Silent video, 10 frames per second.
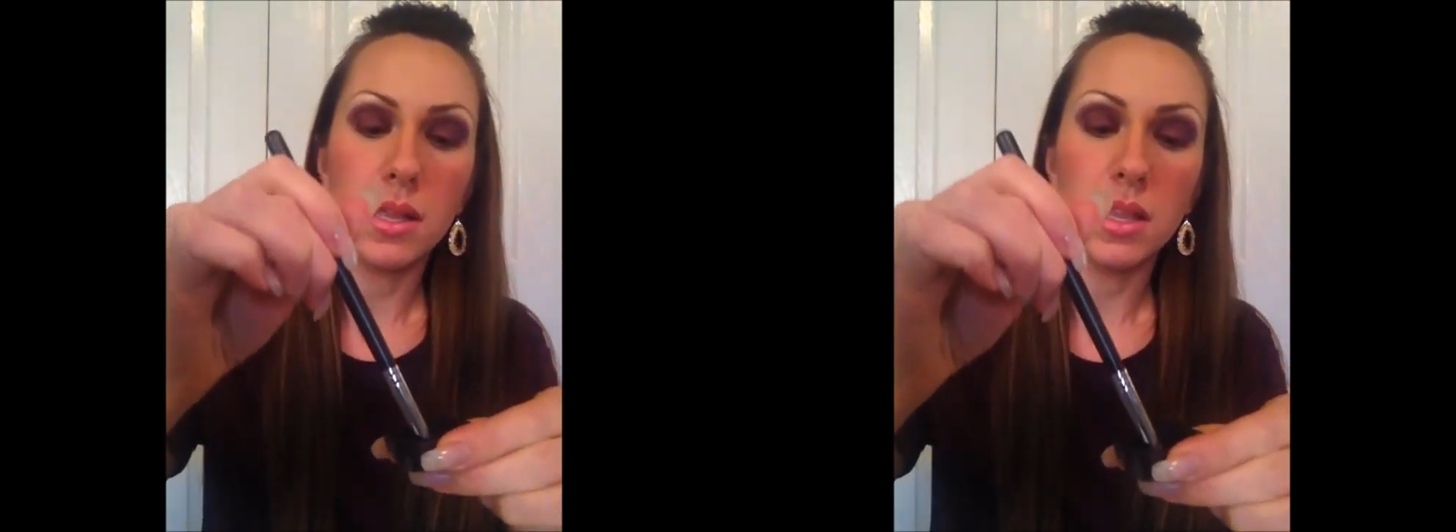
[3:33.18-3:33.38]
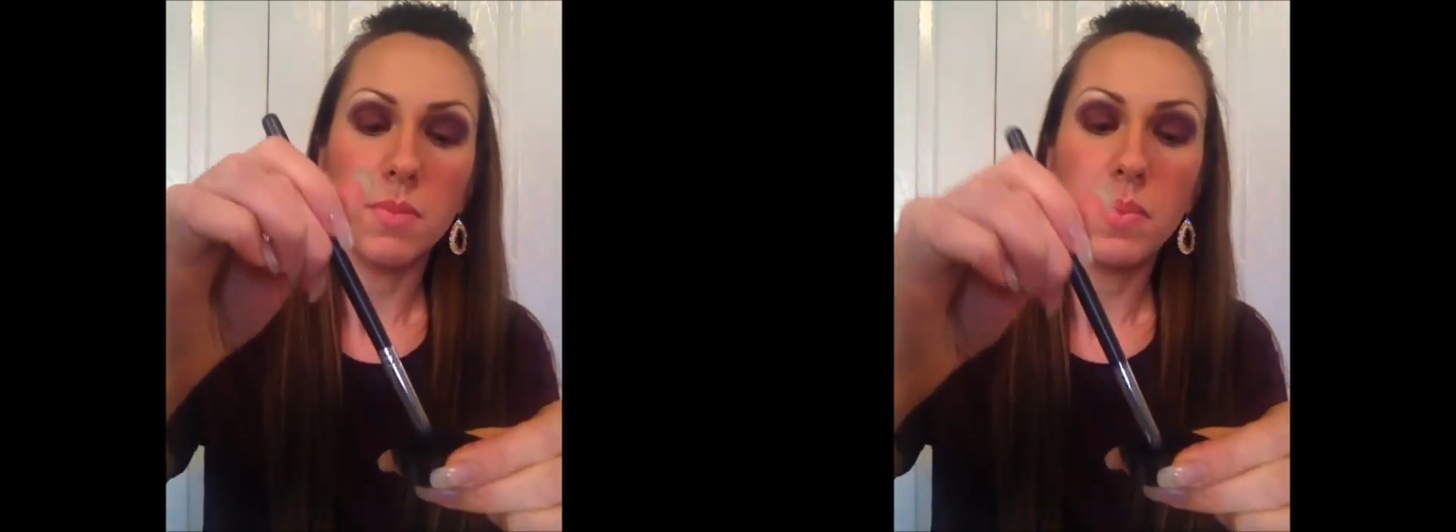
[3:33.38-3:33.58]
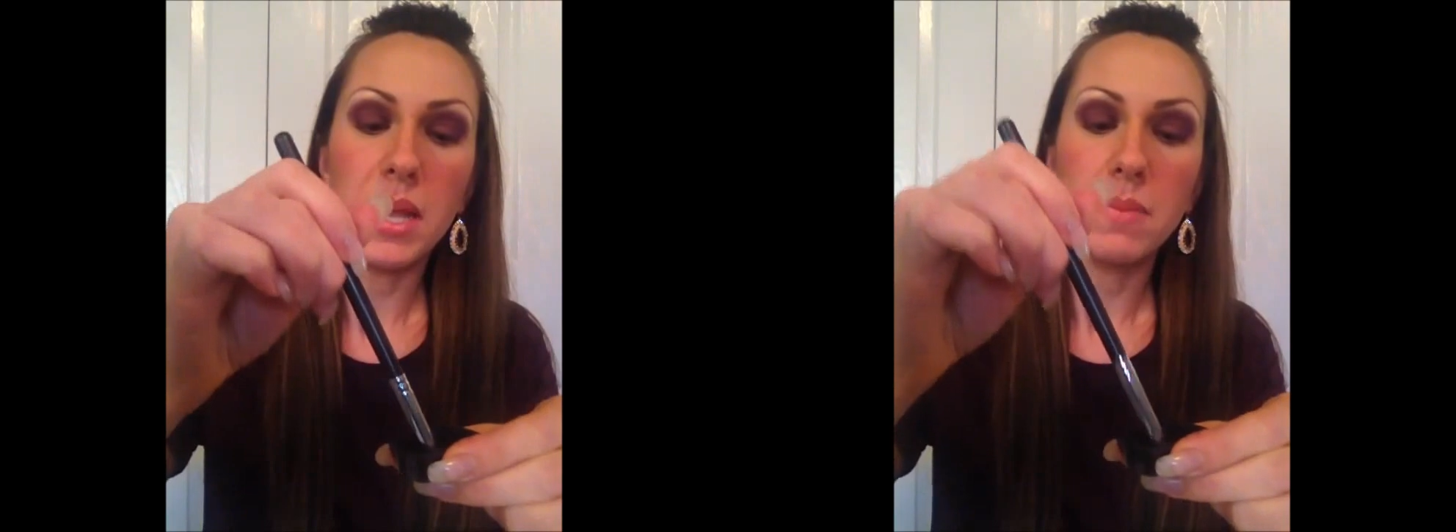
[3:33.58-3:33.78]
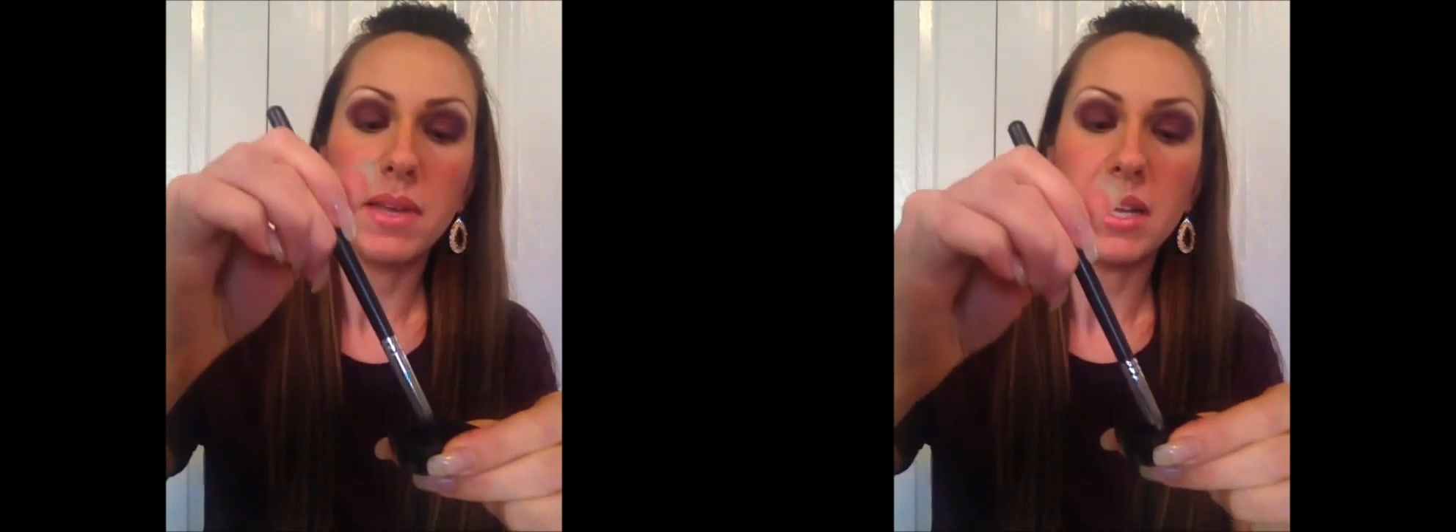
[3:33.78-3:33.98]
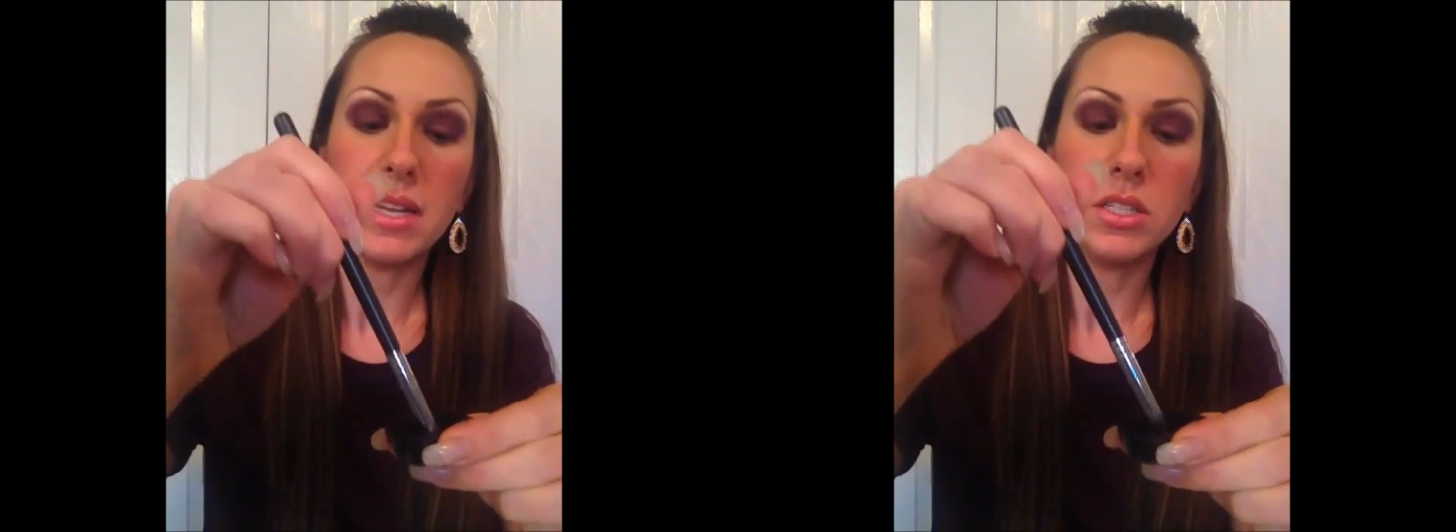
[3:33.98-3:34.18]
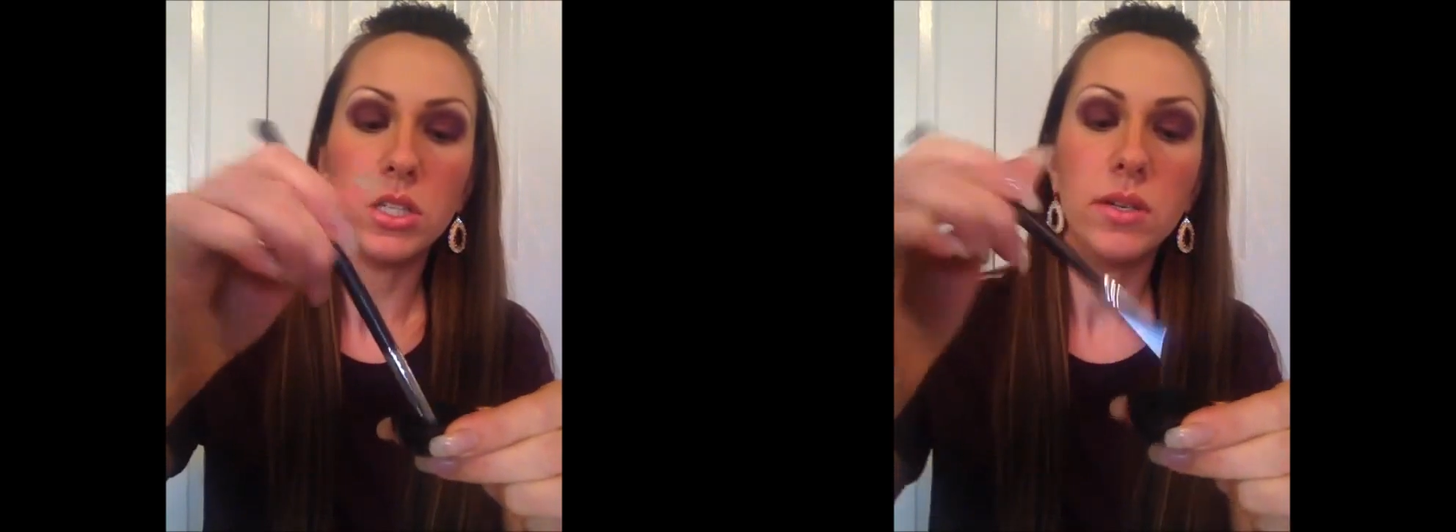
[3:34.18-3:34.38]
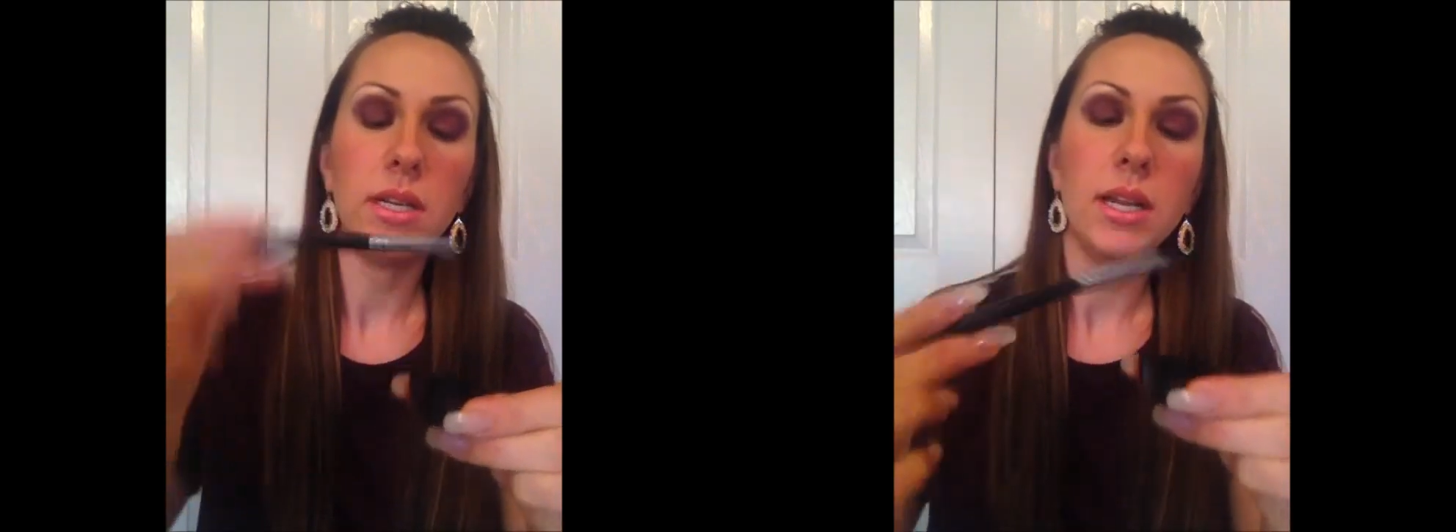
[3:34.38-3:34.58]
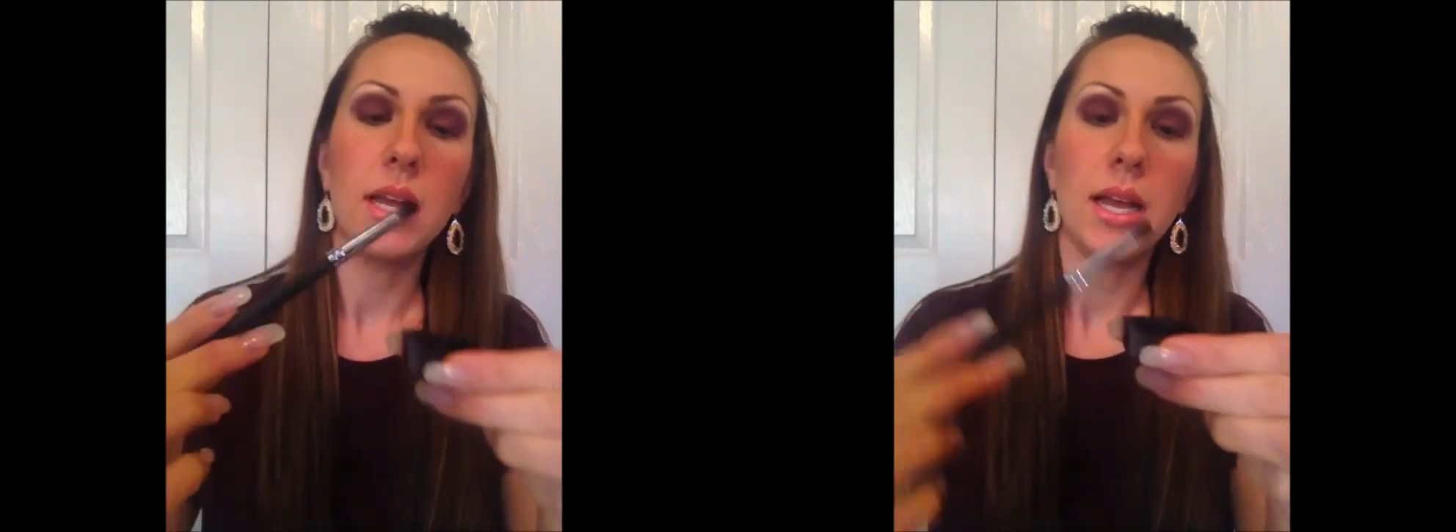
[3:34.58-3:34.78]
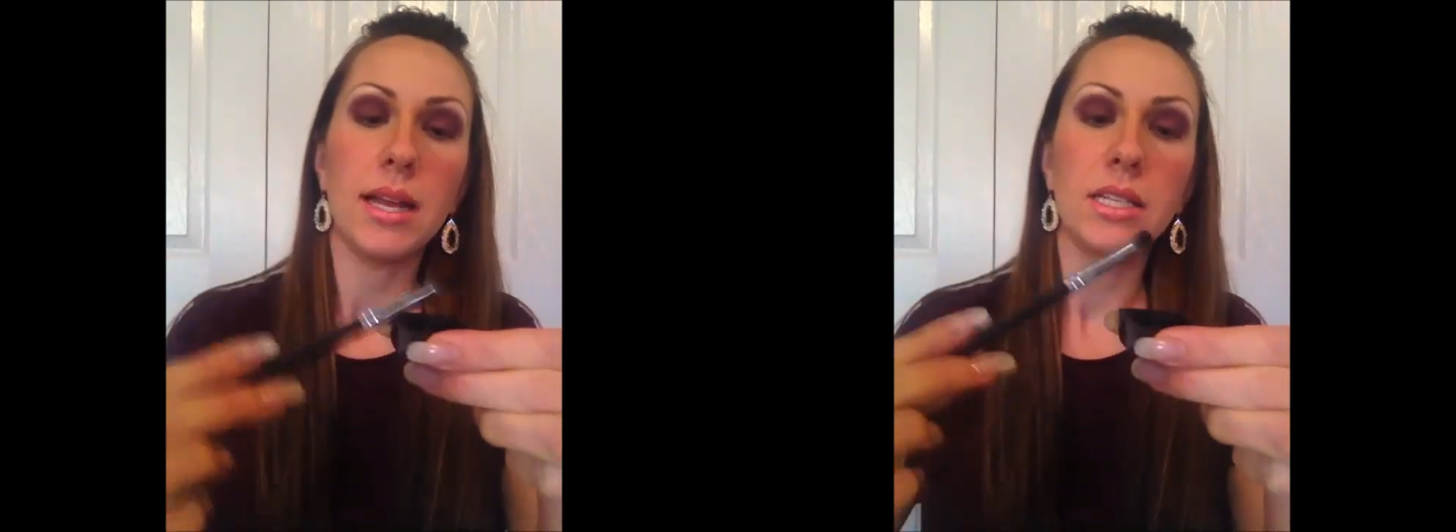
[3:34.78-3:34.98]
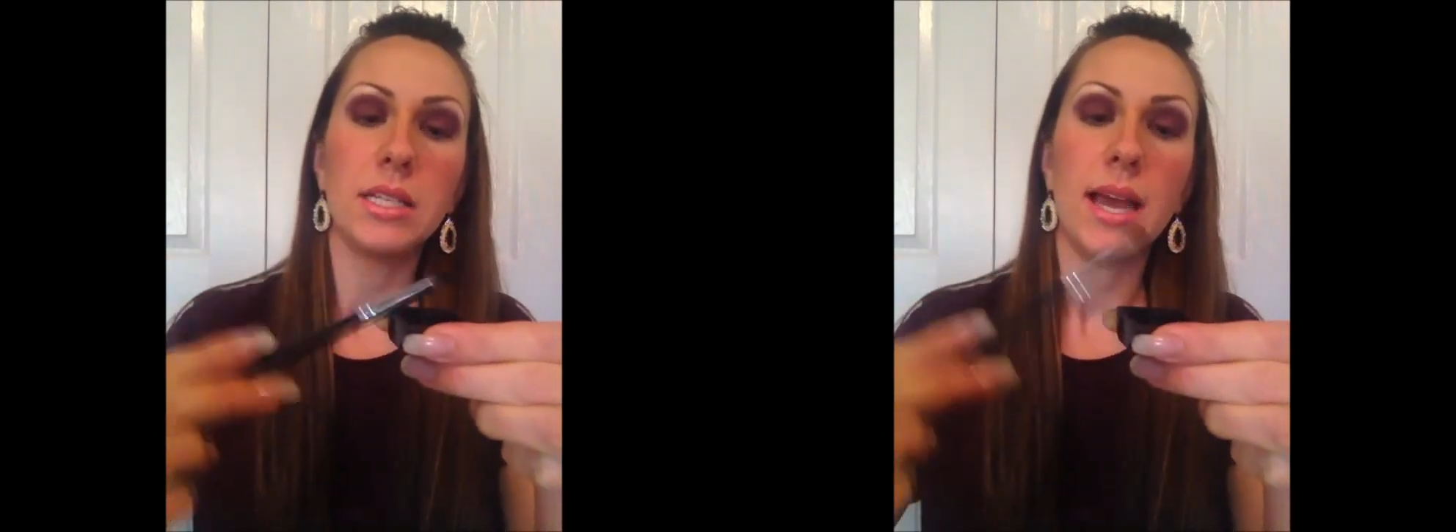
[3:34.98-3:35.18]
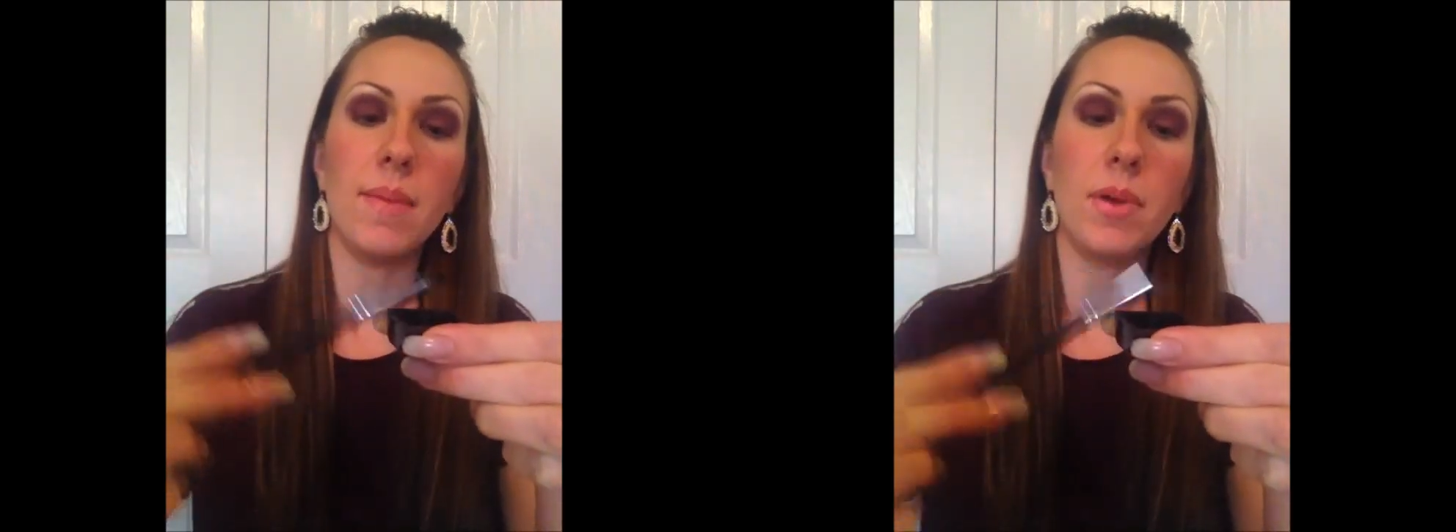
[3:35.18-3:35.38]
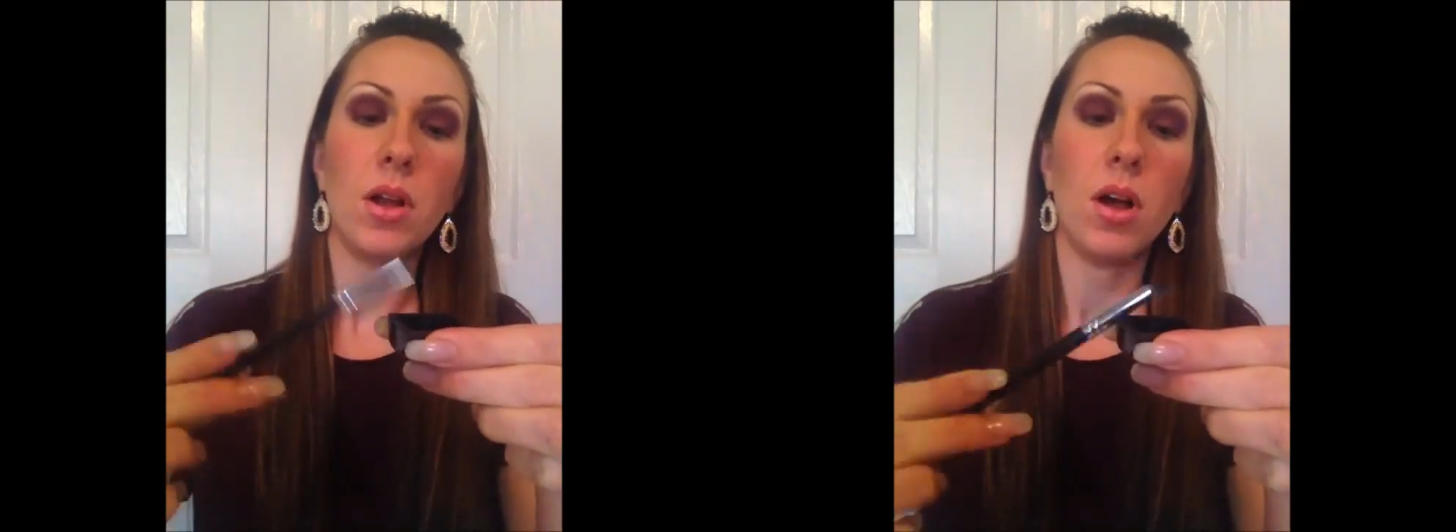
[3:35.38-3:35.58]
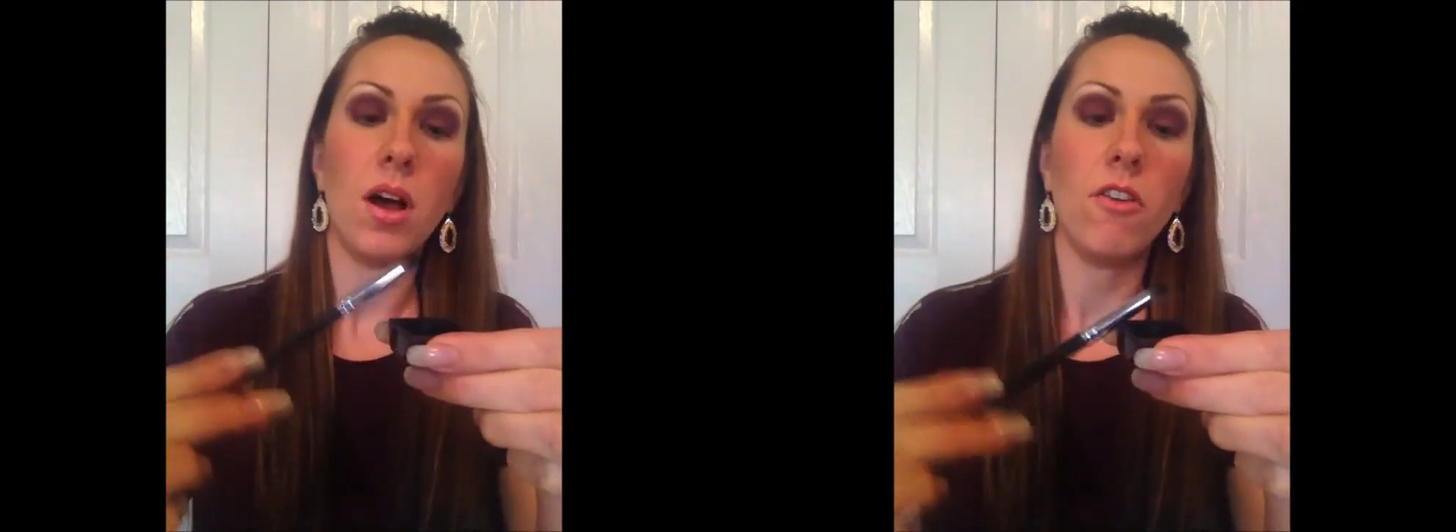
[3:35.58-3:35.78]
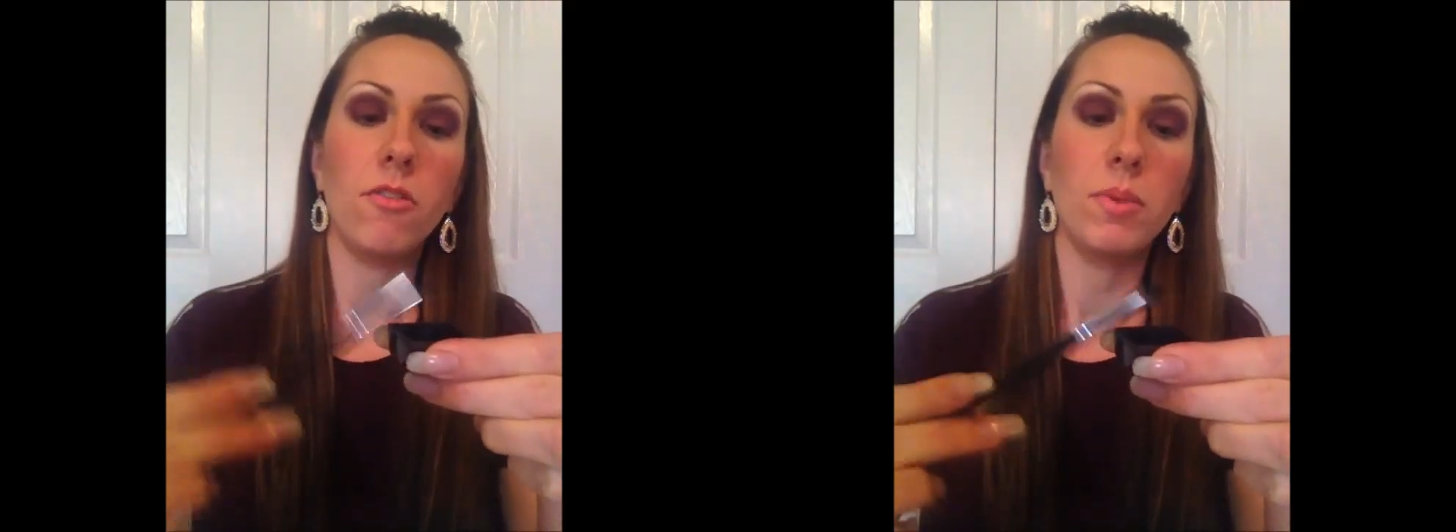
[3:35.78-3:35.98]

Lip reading: the pigment into it and tap it off,